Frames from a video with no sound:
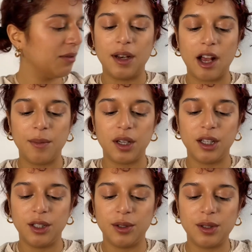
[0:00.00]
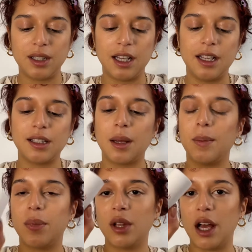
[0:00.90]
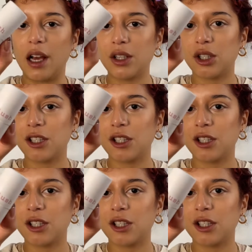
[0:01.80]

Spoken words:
Now I'm gonna use this blush